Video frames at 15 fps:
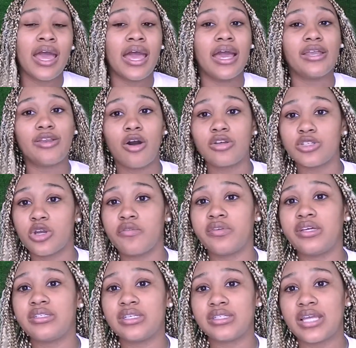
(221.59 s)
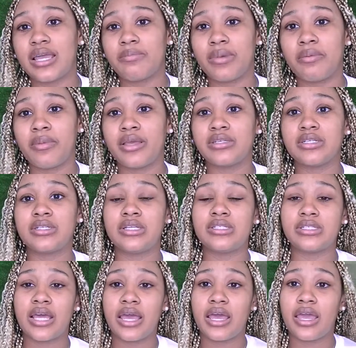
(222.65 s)
And Dolls Kill released a statement basically
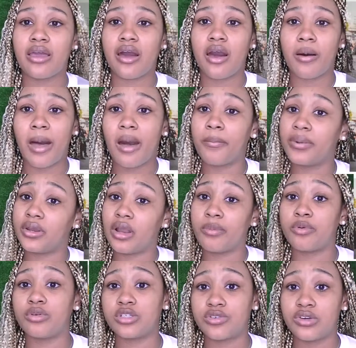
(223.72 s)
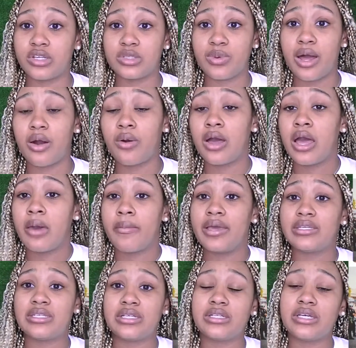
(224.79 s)
saying, I'll put it up on the screen as well,
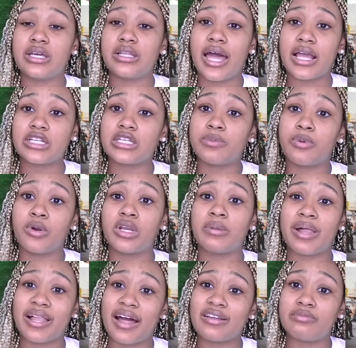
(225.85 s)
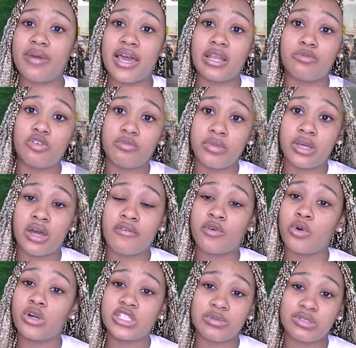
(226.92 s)
basically like supporting the Black Lives Matter movement. Of
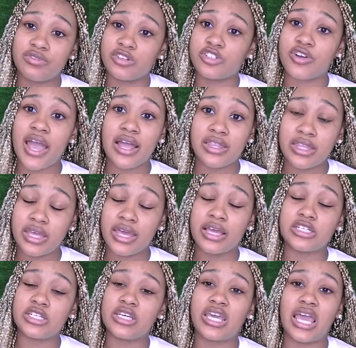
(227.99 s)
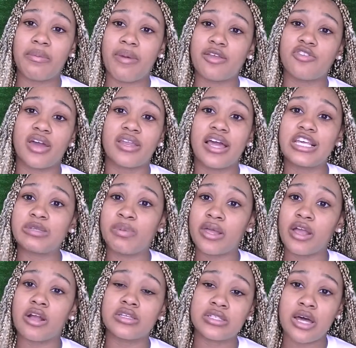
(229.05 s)
course, it was retracted, and she came back trying to
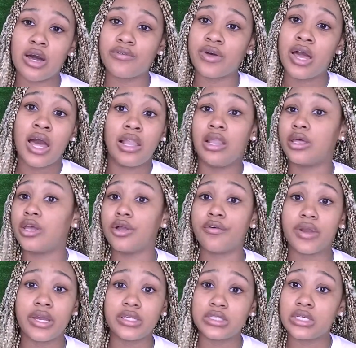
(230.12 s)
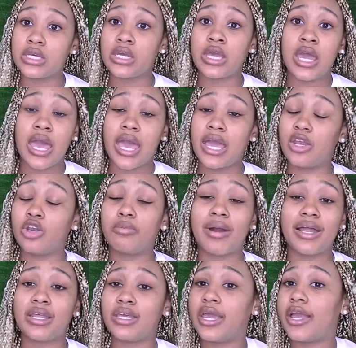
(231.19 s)
explain herself, looking crazy, and
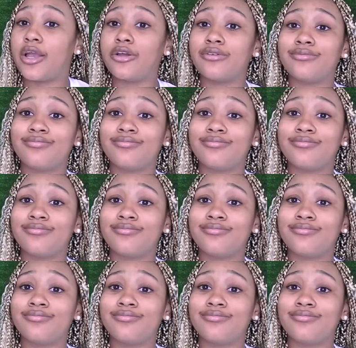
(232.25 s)
nobody cared.